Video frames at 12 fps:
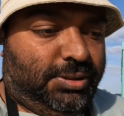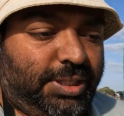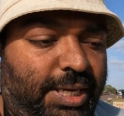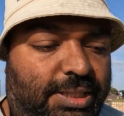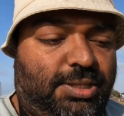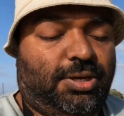
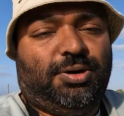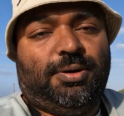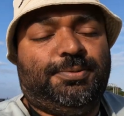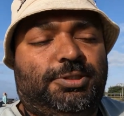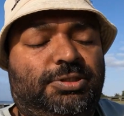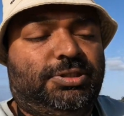take the
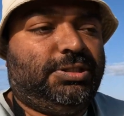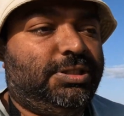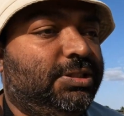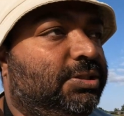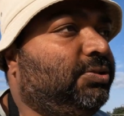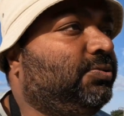
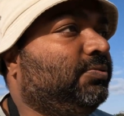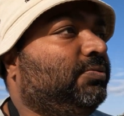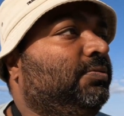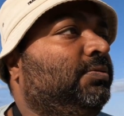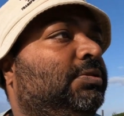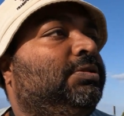opportunity to